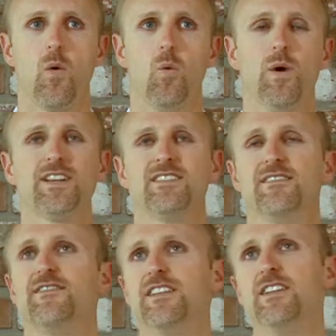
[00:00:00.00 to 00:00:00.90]
What does it
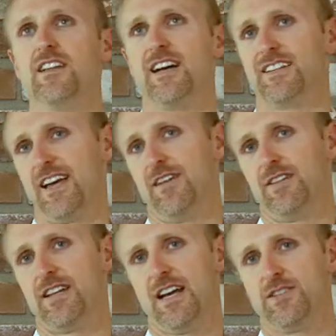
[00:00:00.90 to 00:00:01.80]
feel like to have
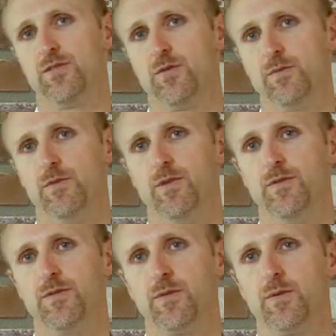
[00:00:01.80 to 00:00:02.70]
a tattoo
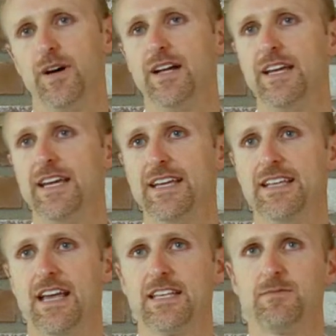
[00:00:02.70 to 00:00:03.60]
removed? Well,
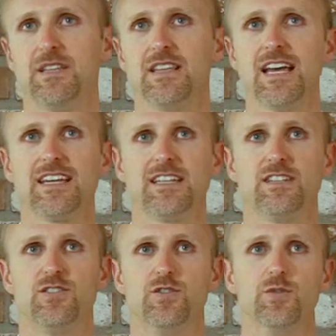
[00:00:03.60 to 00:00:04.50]
it has been
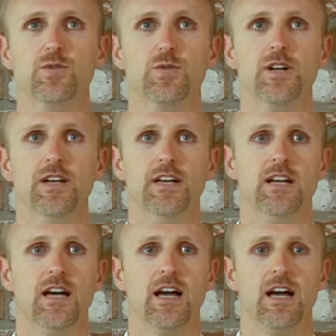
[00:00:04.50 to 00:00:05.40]
likened to
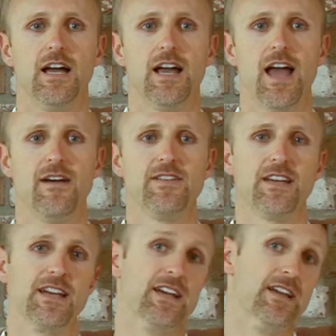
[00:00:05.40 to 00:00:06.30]

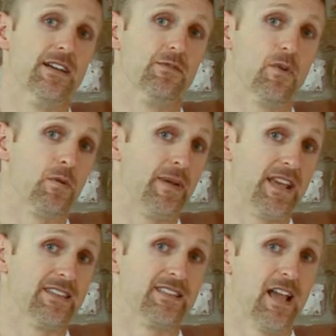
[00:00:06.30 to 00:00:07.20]
having a rubber
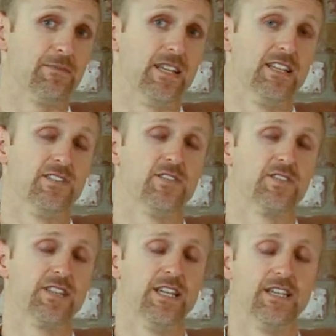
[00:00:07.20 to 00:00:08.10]
band snapped against your
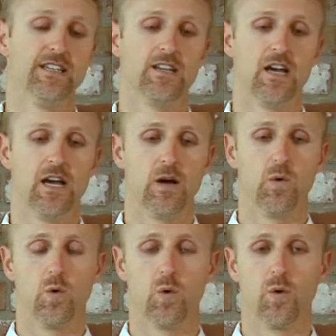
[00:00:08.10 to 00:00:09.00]
skin
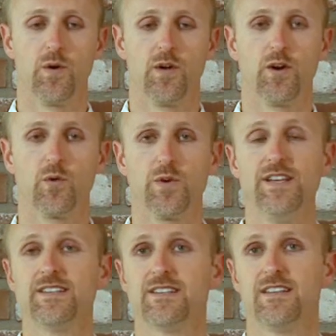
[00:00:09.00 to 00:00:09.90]
or
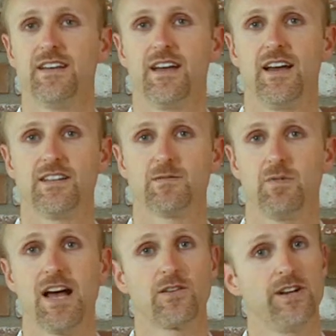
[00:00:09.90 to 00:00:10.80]
grease
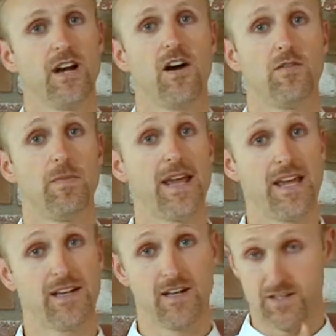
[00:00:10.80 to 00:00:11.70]
splattering off a
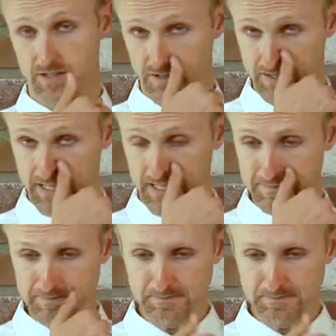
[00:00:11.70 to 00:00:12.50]
pan onto your skin.